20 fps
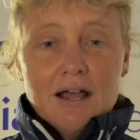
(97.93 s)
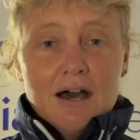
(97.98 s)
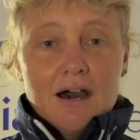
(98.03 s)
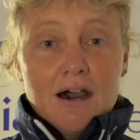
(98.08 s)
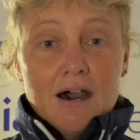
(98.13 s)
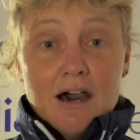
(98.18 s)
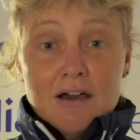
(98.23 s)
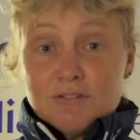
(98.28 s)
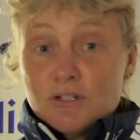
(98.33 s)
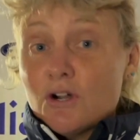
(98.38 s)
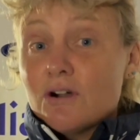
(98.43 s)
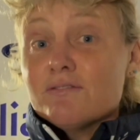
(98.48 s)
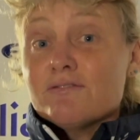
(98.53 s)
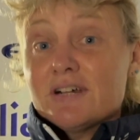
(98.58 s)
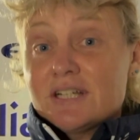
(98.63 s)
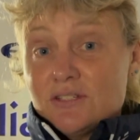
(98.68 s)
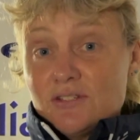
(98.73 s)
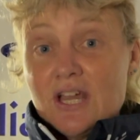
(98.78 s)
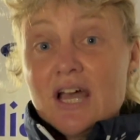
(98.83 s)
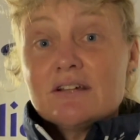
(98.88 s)
I've got a
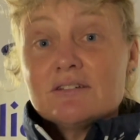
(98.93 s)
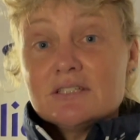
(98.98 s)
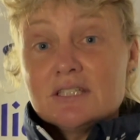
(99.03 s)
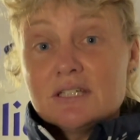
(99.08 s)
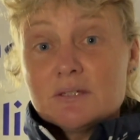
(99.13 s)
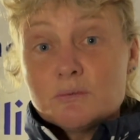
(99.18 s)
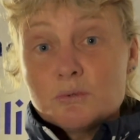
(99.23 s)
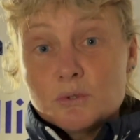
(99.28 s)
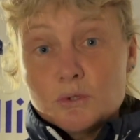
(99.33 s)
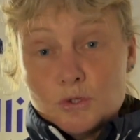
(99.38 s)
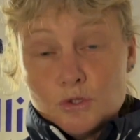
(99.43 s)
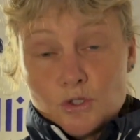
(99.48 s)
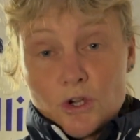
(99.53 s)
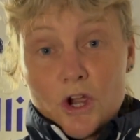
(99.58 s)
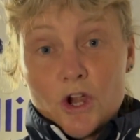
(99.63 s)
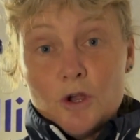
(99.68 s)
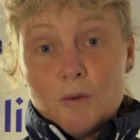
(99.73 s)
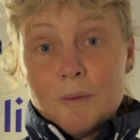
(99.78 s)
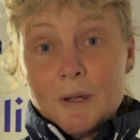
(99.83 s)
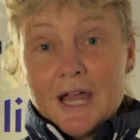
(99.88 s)
fantastic
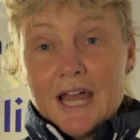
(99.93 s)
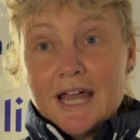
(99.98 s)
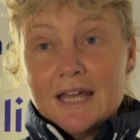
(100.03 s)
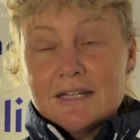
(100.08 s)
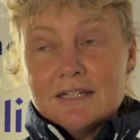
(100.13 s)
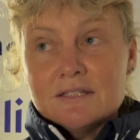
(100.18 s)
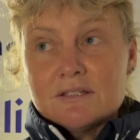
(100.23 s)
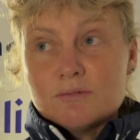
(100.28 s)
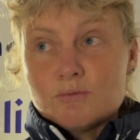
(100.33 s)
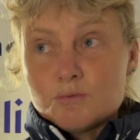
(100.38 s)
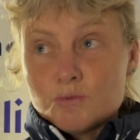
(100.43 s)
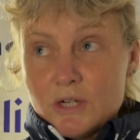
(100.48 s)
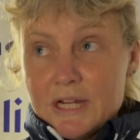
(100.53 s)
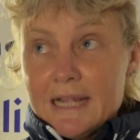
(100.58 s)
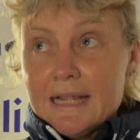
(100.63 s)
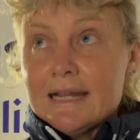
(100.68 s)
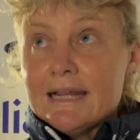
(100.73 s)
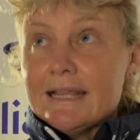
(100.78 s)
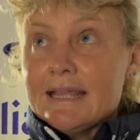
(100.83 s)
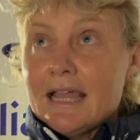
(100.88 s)
wardrobe, and it's
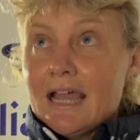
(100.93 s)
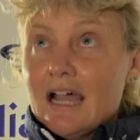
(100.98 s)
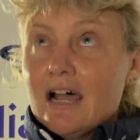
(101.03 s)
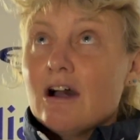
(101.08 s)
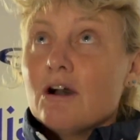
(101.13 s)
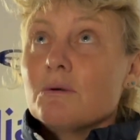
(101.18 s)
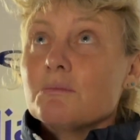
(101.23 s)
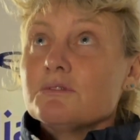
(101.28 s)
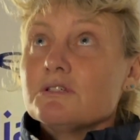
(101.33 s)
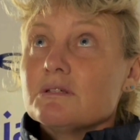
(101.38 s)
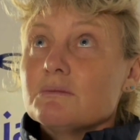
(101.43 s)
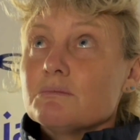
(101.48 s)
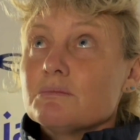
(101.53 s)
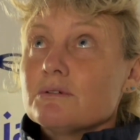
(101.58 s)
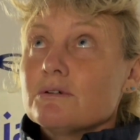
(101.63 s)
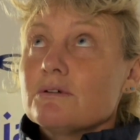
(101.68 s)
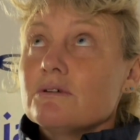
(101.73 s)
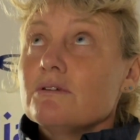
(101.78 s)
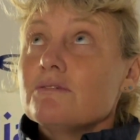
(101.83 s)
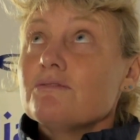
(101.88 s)
really helped
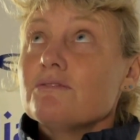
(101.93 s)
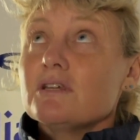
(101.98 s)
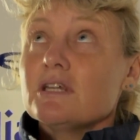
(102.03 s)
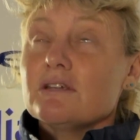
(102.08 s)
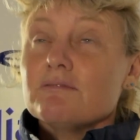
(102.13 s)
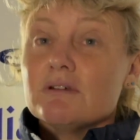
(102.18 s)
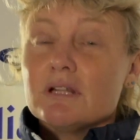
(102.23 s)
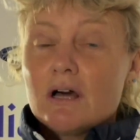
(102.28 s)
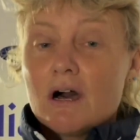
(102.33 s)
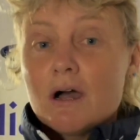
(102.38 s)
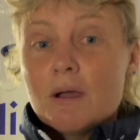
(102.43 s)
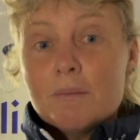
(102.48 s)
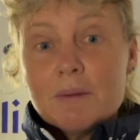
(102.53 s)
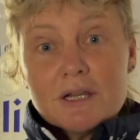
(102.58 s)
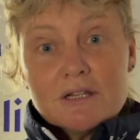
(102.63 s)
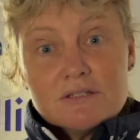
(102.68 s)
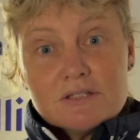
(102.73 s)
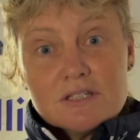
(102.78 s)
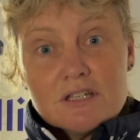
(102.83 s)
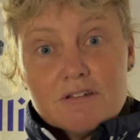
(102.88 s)
improve the
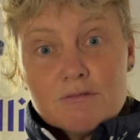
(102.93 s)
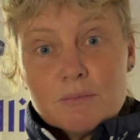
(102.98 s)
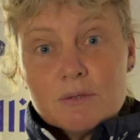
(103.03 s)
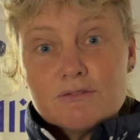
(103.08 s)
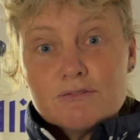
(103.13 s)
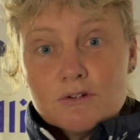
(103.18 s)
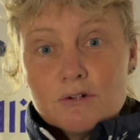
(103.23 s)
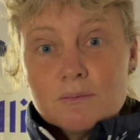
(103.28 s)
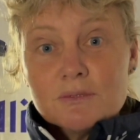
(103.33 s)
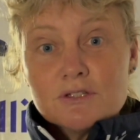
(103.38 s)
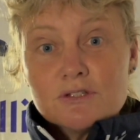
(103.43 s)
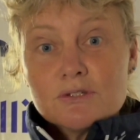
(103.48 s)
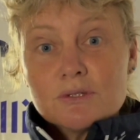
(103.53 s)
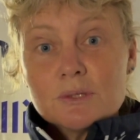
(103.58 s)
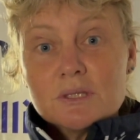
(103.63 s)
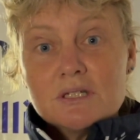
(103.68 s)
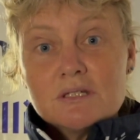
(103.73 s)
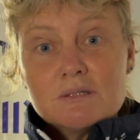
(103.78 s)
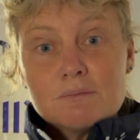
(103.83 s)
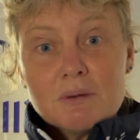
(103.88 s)
reliability of performance
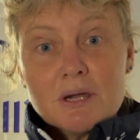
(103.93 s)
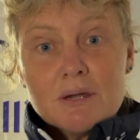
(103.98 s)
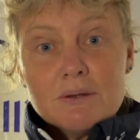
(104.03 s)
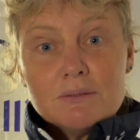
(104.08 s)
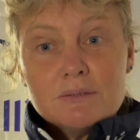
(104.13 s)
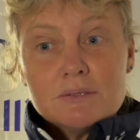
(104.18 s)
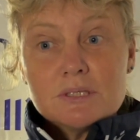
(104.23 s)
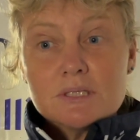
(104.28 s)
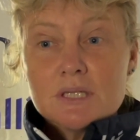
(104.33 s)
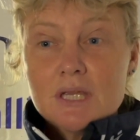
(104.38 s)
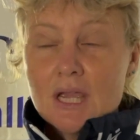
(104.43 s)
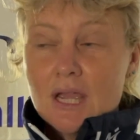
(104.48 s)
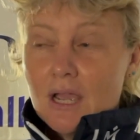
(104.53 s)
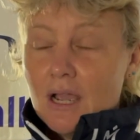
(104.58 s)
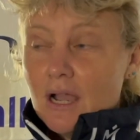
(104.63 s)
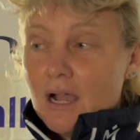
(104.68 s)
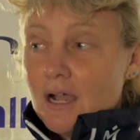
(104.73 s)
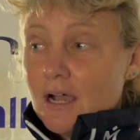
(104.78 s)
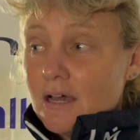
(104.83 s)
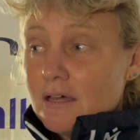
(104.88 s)
on this boat.
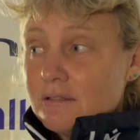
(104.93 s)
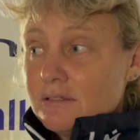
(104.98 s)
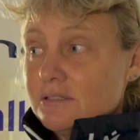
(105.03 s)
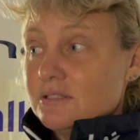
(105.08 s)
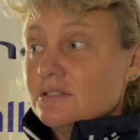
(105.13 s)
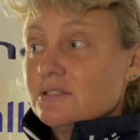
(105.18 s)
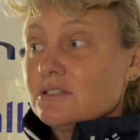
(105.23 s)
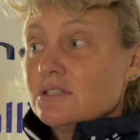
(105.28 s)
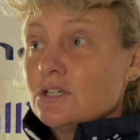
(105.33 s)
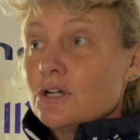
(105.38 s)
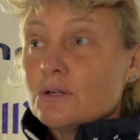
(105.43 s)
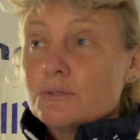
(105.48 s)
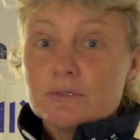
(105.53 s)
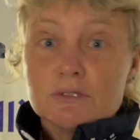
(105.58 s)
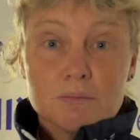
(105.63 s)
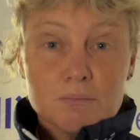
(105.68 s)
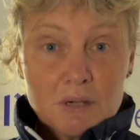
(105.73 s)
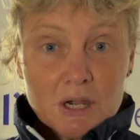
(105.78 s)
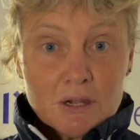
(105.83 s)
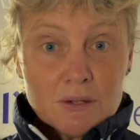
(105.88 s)
This is an
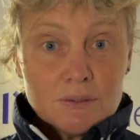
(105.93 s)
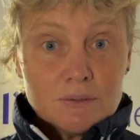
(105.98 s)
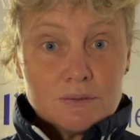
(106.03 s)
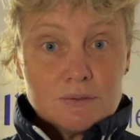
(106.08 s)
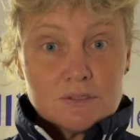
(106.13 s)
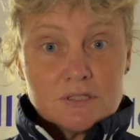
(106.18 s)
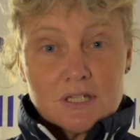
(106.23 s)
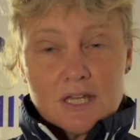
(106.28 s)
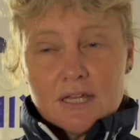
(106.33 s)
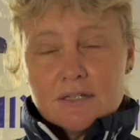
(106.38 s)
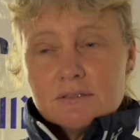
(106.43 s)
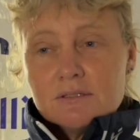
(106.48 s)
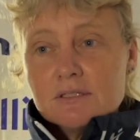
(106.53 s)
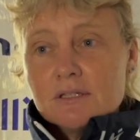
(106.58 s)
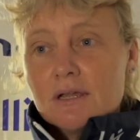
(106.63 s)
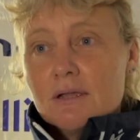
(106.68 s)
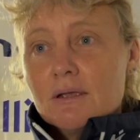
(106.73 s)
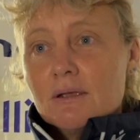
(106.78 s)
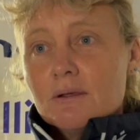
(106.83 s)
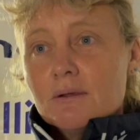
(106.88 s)
older boat, and
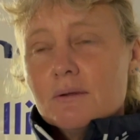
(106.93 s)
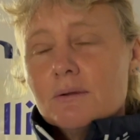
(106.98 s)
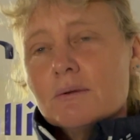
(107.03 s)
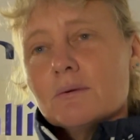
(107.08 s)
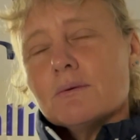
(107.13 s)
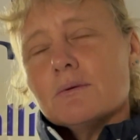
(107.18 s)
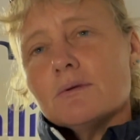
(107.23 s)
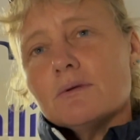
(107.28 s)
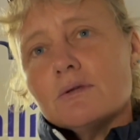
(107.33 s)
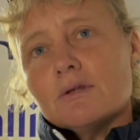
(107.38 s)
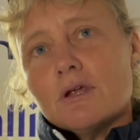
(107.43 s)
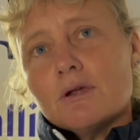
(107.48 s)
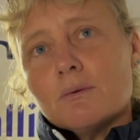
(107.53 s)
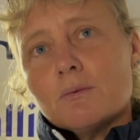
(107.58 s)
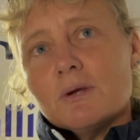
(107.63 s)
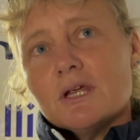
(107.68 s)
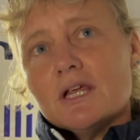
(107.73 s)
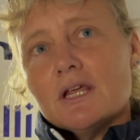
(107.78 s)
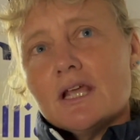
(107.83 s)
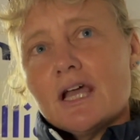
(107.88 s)
so, you know,
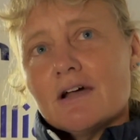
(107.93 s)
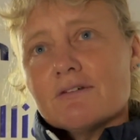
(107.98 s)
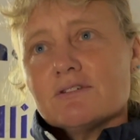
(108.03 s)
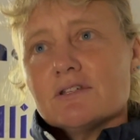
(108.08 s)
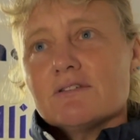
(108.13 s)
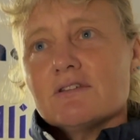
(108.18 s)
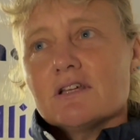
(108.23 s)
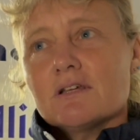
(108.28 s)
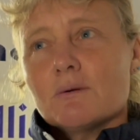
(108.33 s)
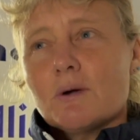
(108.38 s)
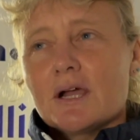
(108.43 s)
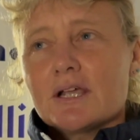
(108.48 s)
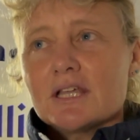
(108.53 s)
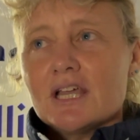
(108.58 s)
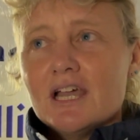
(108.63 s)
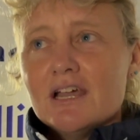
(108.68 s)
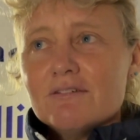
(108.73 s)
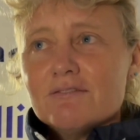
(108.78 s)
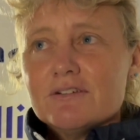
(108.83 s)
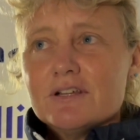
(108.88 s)
we have to think quite
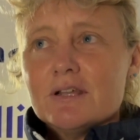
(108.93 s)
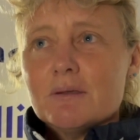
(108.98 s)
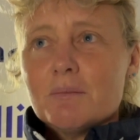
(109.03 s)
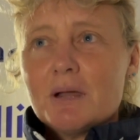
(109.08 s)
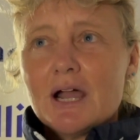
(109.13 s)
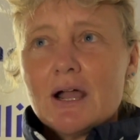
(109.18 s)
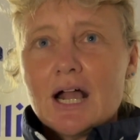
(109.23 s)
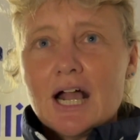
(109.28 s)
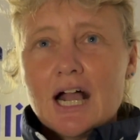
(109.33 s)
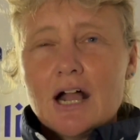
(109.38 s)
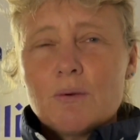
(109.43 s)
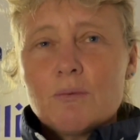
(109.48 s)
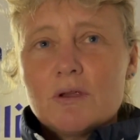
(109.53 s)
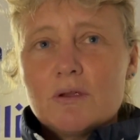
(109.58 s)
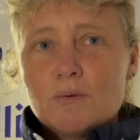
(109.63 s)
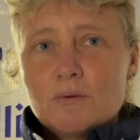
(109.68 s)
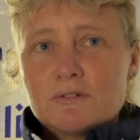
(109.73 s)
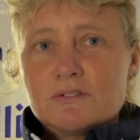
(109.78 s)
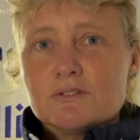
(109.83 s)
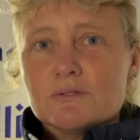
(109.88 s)
carefully about how we
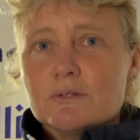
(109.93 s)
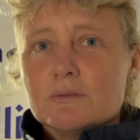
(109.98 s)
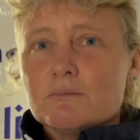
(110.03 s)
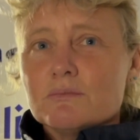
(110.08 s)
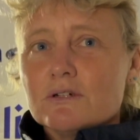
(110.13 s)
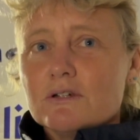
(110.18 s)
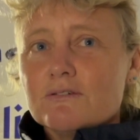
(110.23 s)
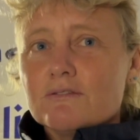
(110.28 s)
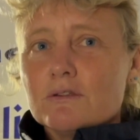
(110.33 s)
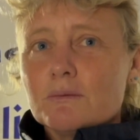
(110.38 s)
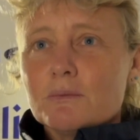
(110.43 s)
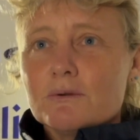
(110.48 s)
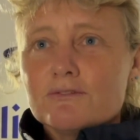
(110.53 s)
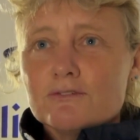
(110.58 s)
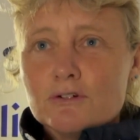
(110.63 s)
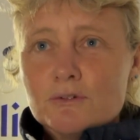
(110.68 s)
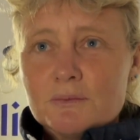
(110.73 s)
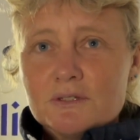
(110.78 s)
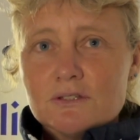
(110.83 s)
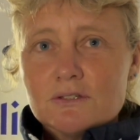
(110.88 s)
want to improve the
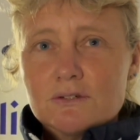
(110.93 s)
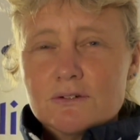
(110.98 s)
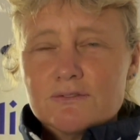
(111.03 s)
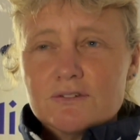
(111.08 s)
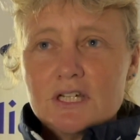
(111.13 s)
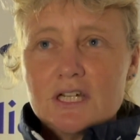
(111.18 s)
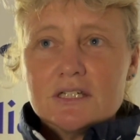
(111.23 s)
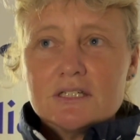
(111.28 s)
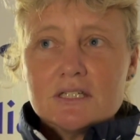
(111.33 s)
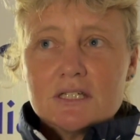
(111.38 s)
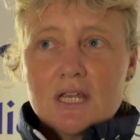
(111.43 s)
performance of it.